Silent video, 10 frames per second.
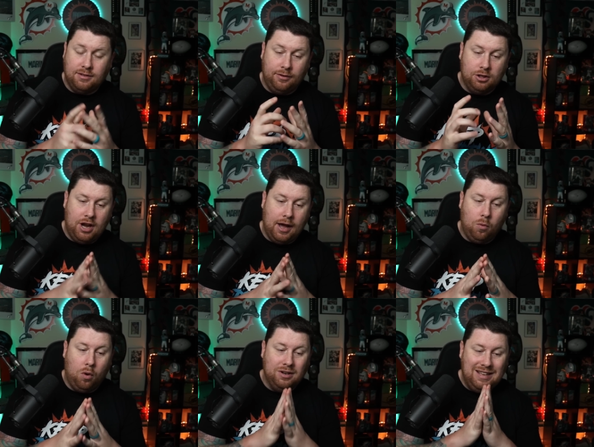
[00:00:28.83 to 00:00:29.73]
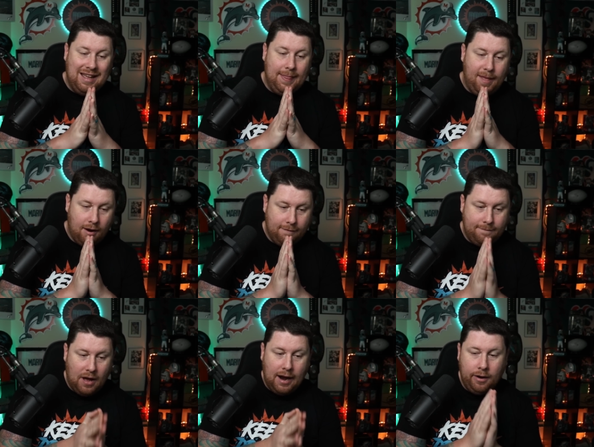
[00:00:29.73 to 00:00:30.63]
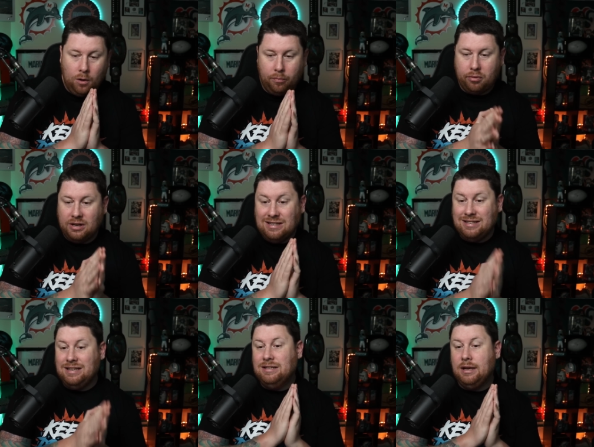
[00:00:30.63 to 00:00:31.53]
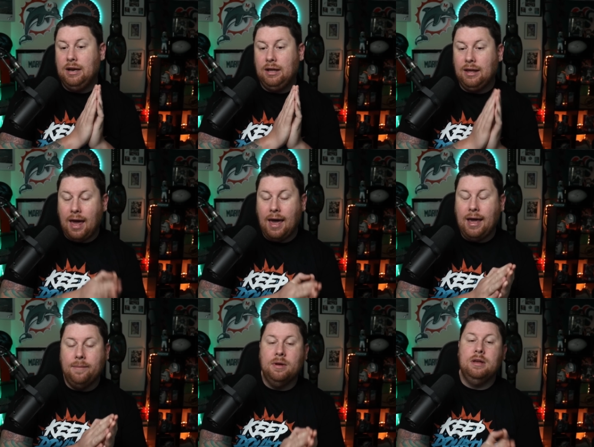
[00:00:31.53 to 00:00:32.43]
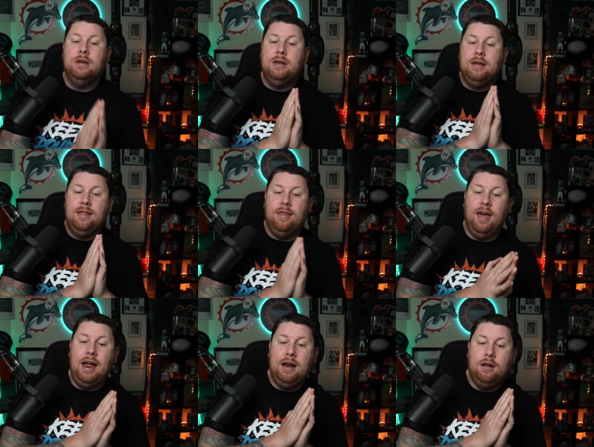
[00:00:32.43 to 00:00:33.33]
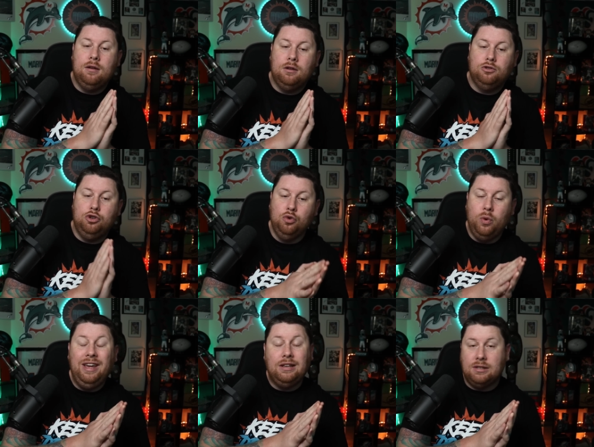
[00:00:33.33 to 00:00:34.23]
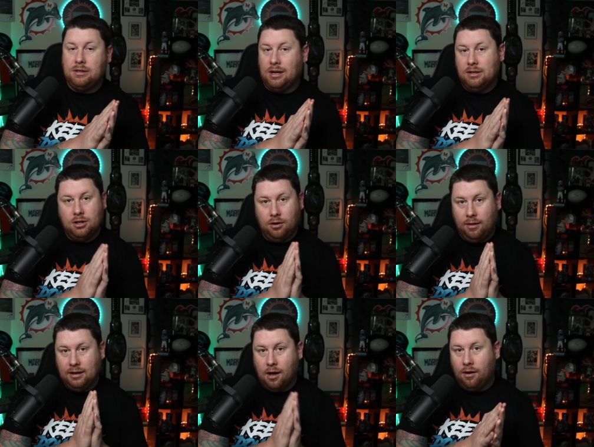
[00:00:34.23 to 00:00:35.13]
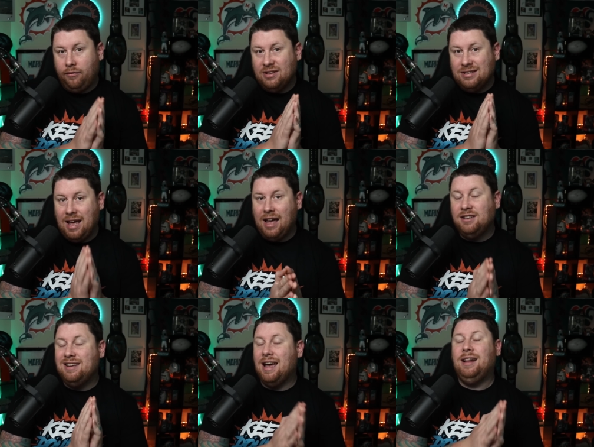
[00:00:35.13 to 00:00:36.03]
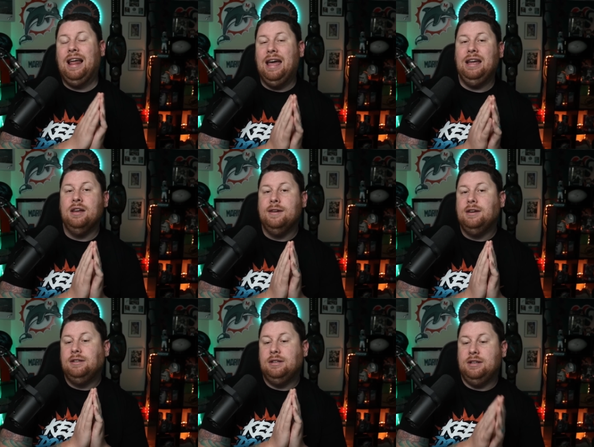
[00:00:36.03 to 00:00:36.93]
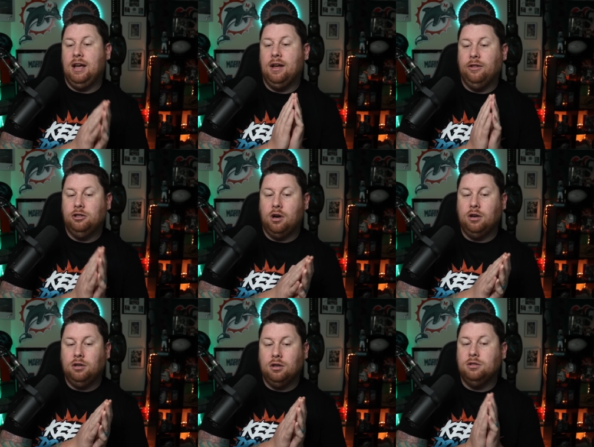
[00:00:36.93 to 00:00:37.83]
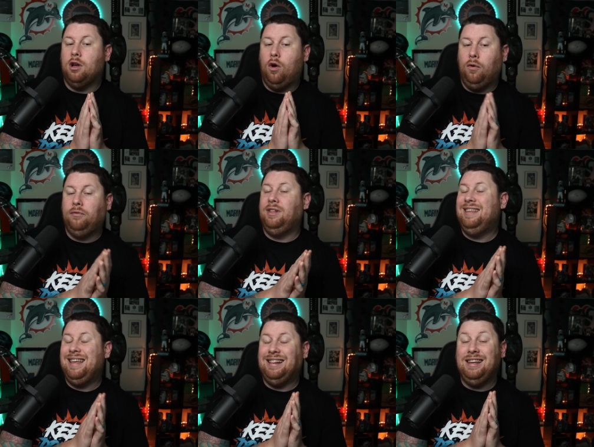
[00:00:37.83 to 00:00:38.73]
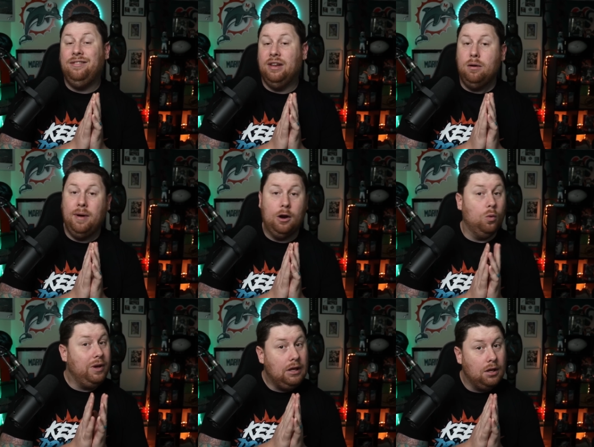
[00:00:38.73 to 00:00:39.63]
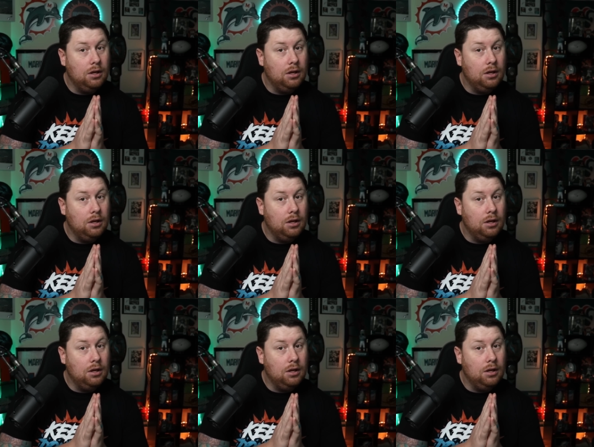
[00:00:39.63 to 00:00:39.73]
Jaguars in their final preseason game. Then, two weeks until the Dolphins head to LA to take on the Chargers. Hopefully, they leave in about a week